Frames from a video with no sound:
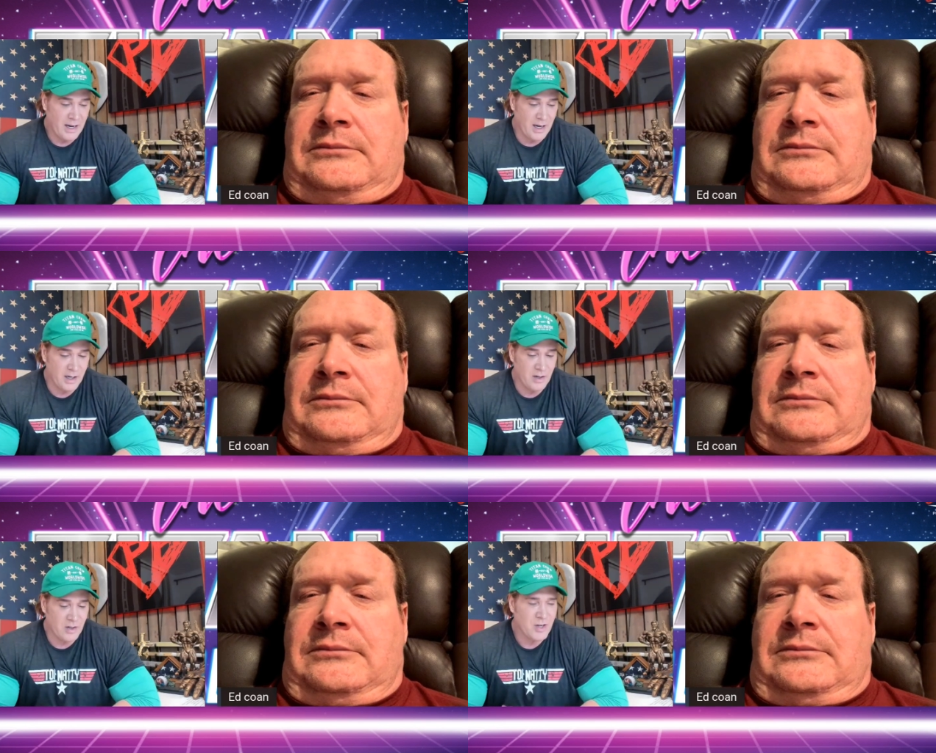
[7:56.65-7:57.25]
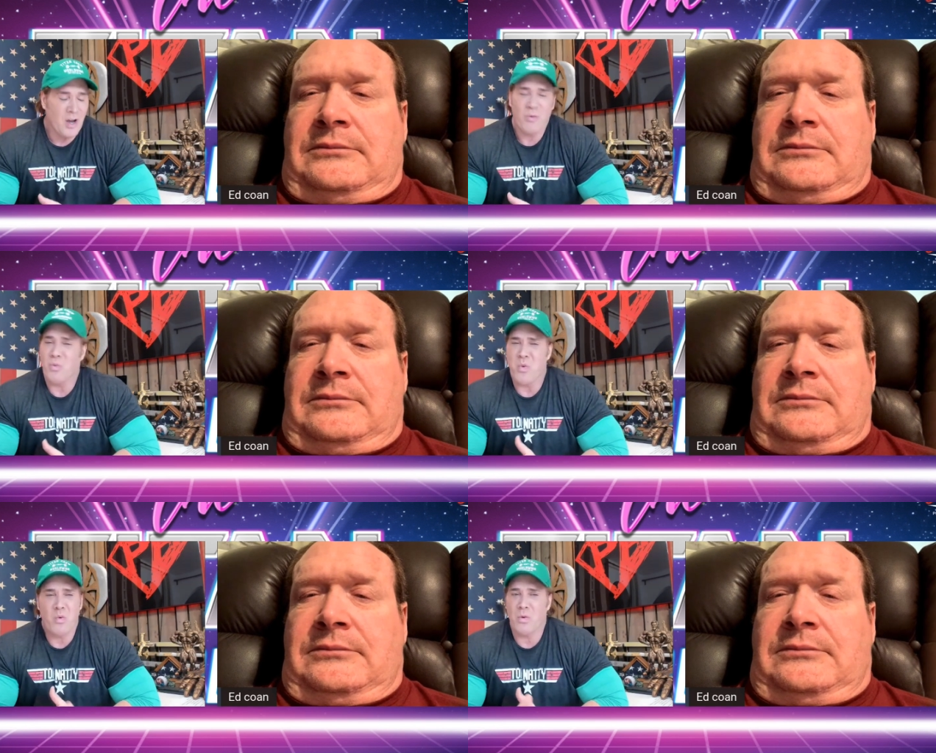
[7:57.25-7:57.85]
Speaker 1: And he goes,
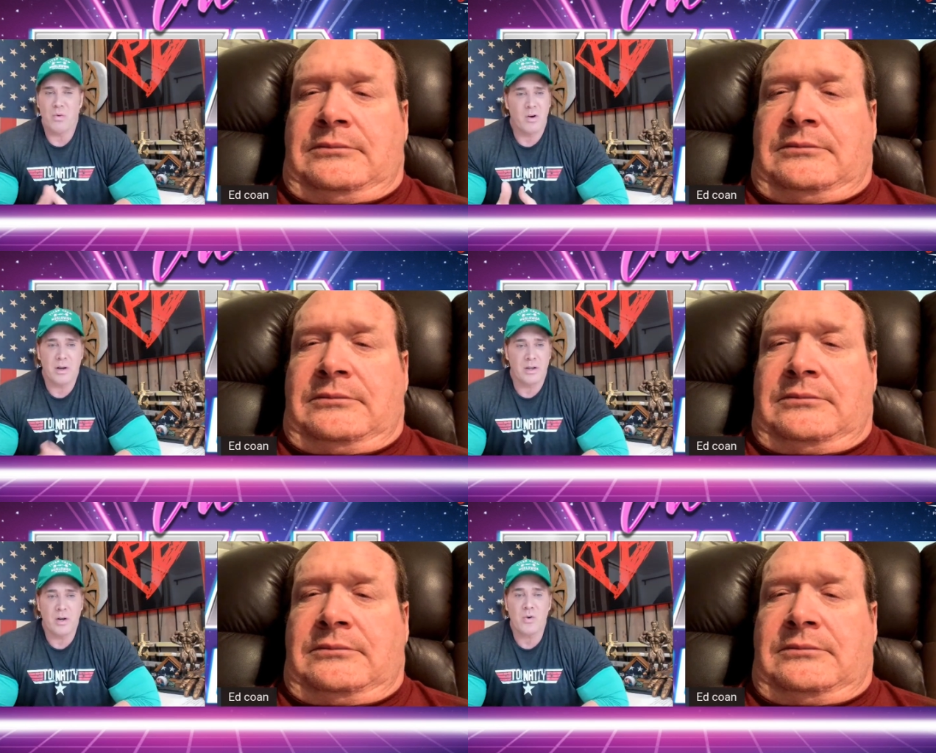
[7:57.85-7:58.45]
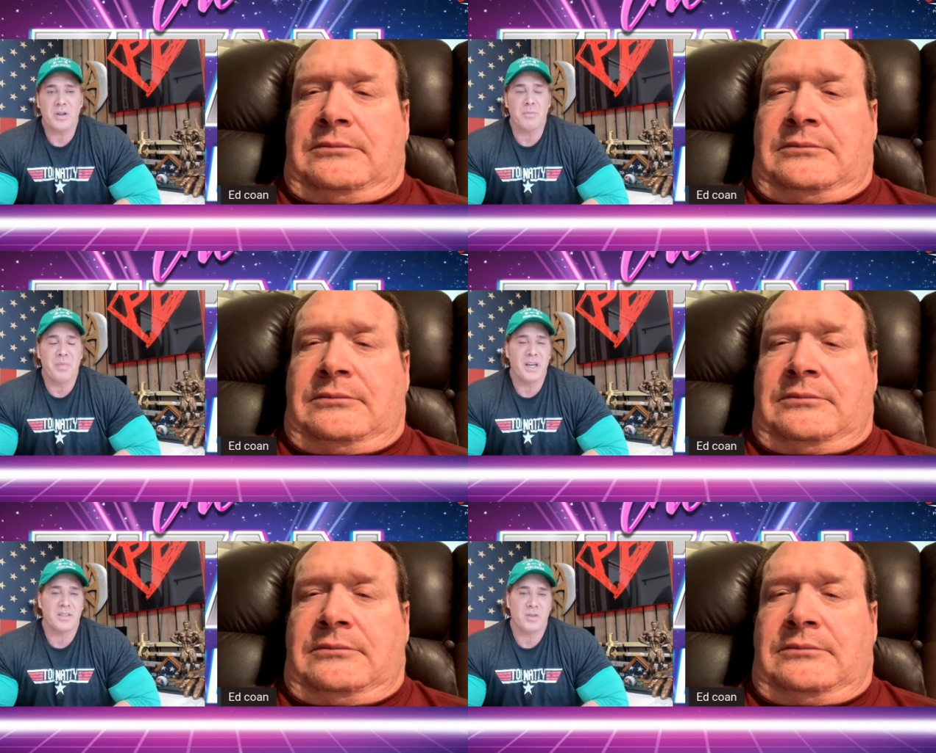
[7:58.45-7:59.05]
You don't
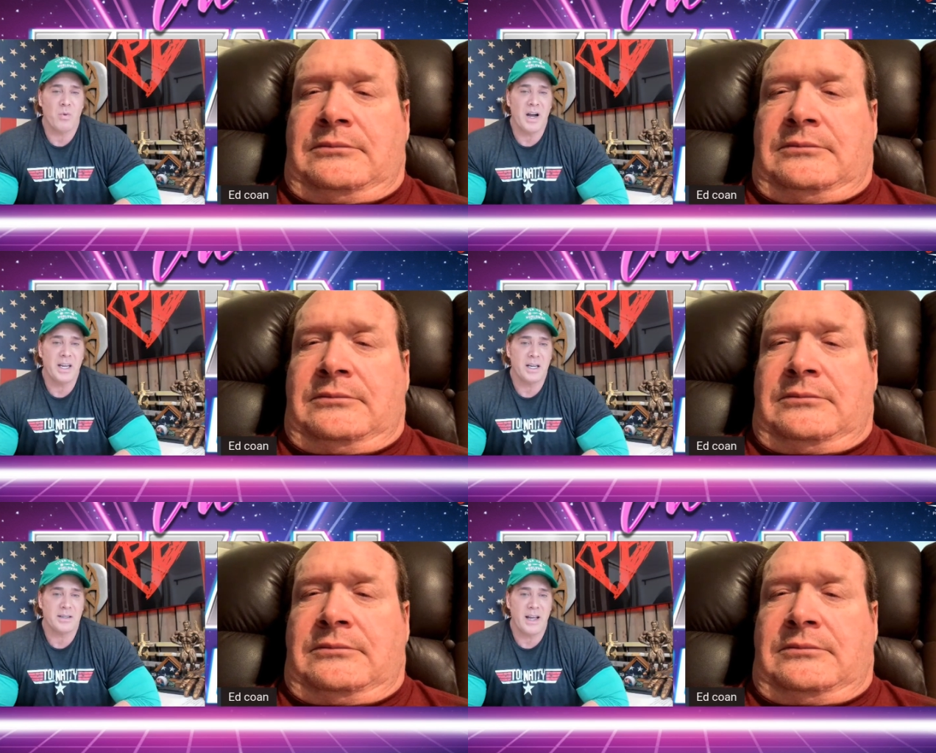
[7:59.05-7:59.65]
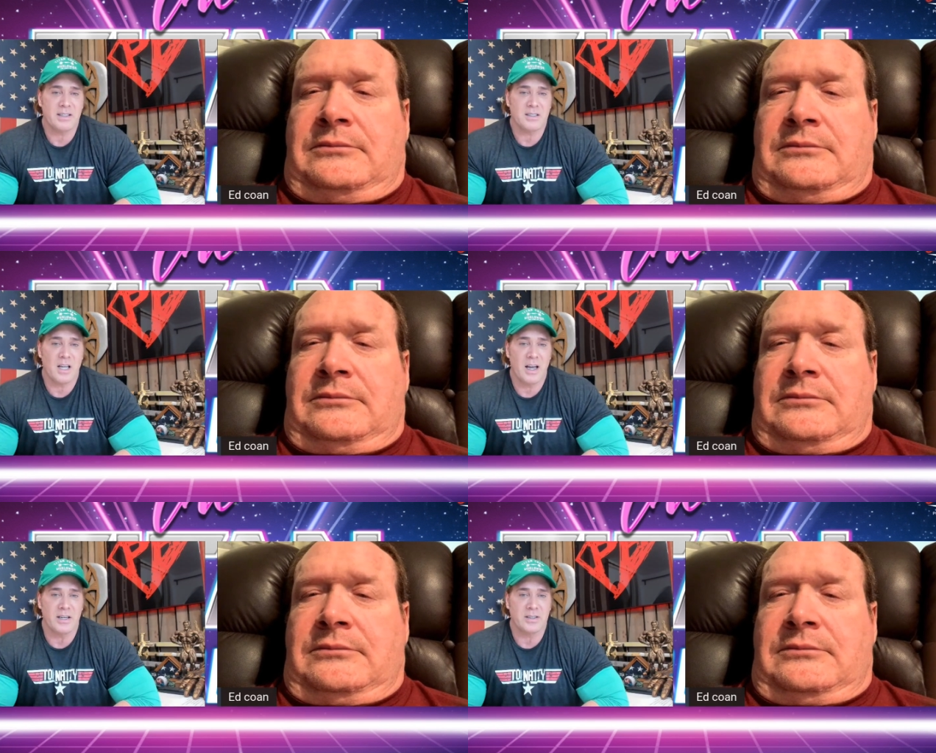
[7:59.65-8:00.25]
compete. So why do you get that
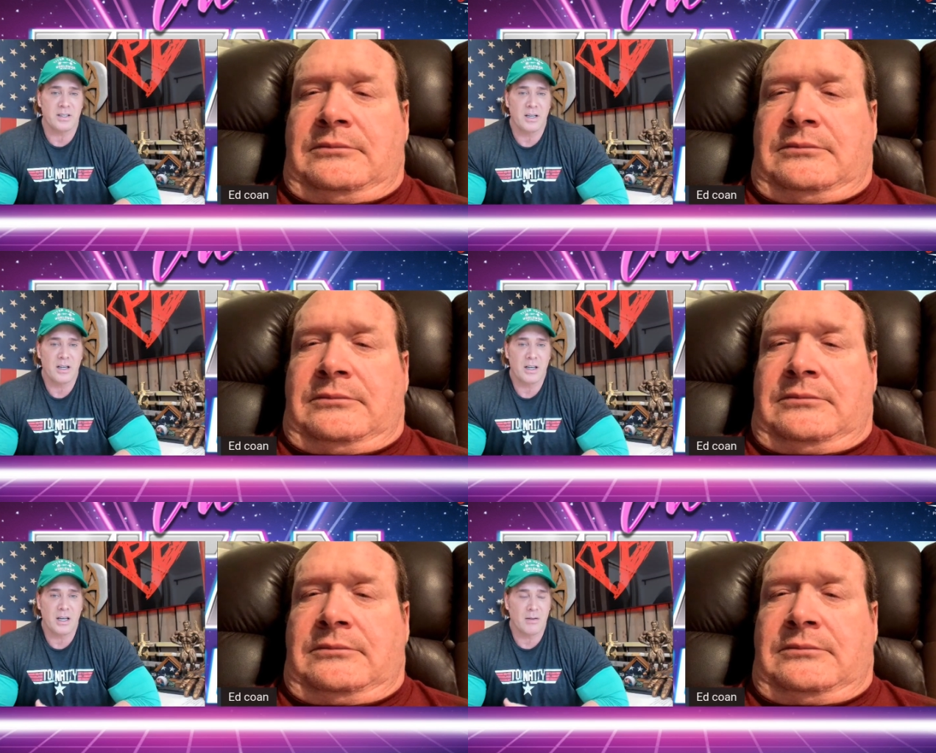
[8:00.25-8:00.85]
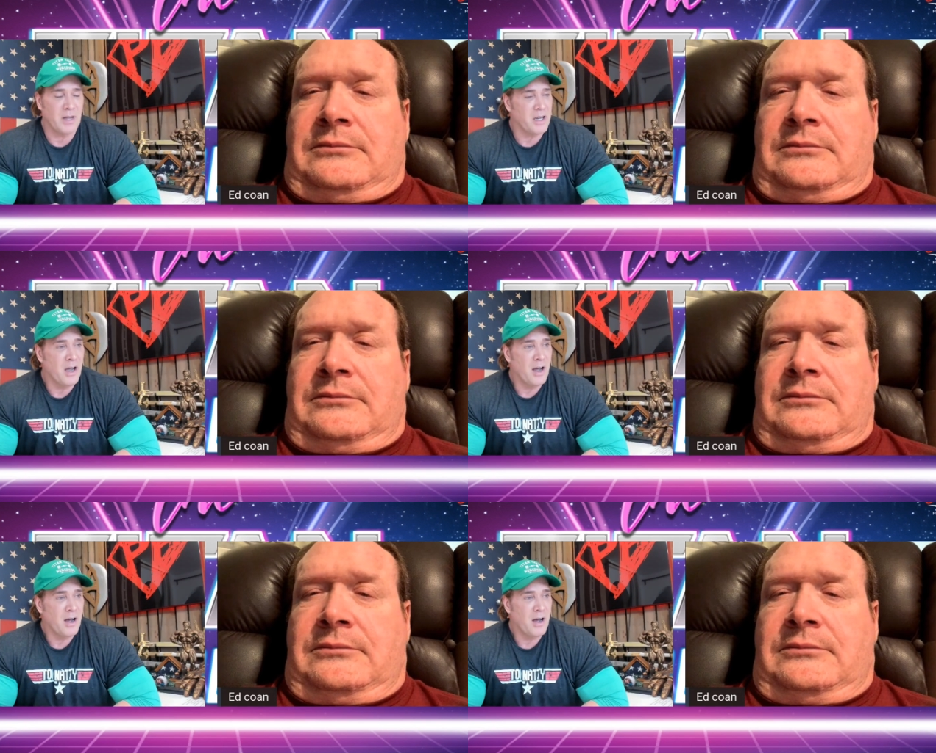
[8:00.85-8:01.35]
sliced? And I'm like,